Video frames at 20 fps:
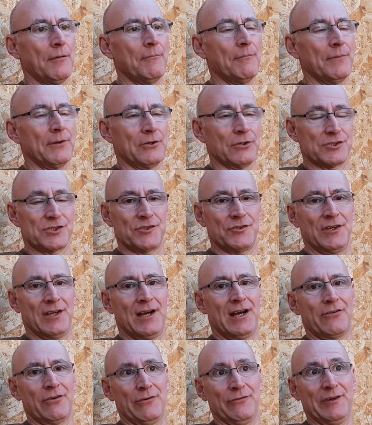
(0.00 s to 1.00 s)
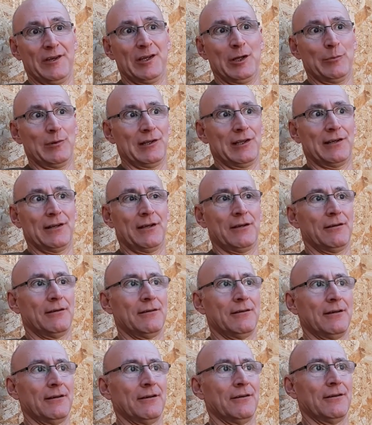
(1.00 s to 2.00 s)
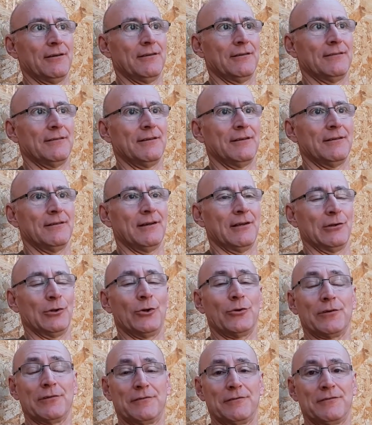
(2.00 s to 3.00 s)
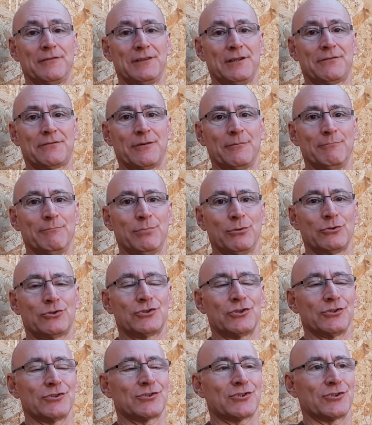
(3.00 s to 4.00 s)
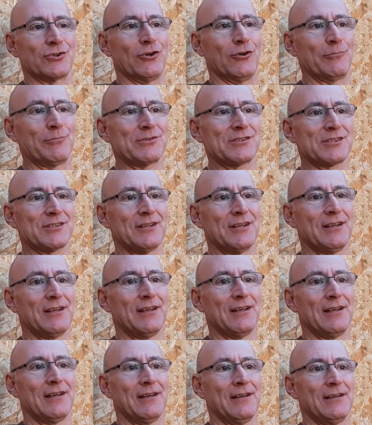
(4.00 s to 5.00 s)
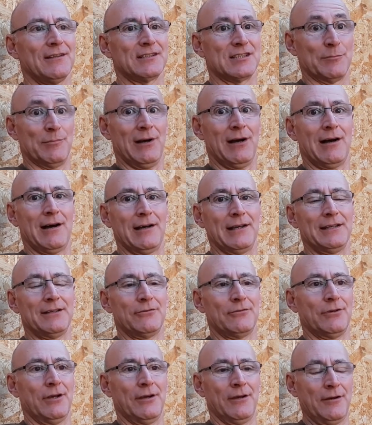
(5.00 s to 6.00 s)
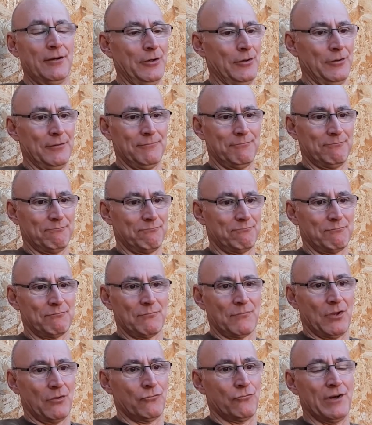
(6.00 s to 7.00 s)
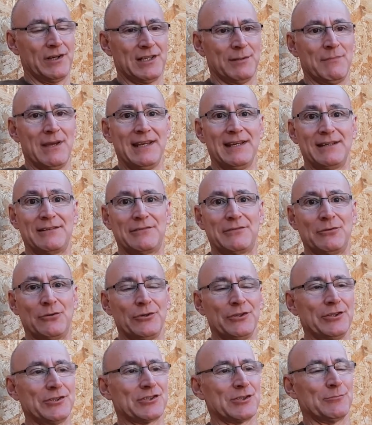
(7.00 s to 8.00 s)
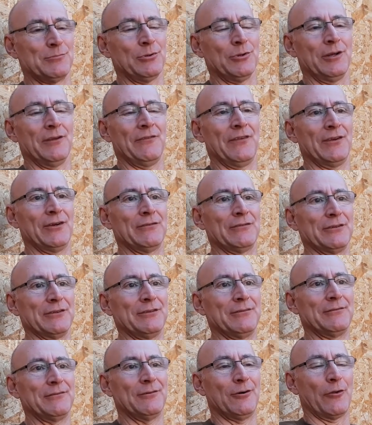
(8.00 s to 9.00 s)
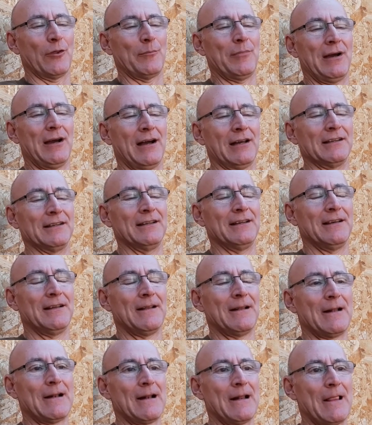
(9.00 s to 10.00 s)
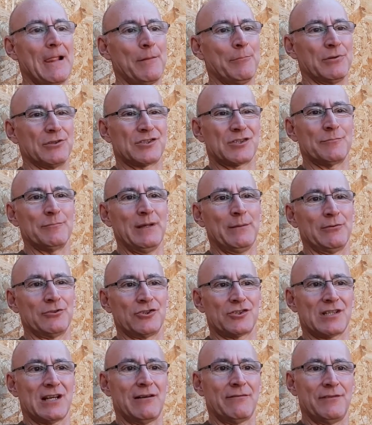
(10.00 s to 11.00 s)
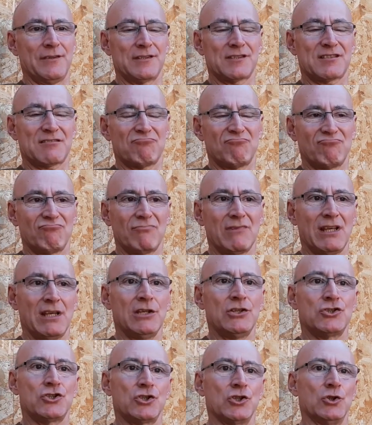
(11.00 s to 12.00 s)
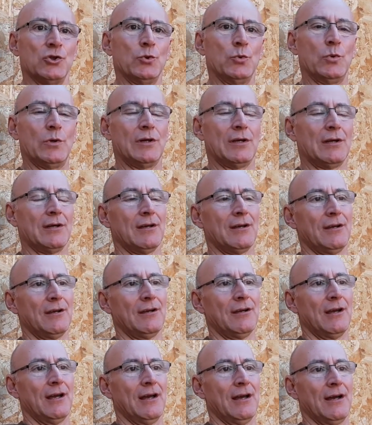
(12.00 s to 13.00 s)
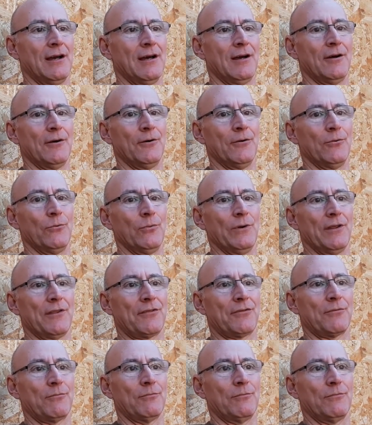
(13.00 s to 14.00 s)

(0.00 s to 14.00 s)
because they are available in a lot of different butchers' shops to buy, ready-made for you to put in the oven or the pan. But some people just have this issue with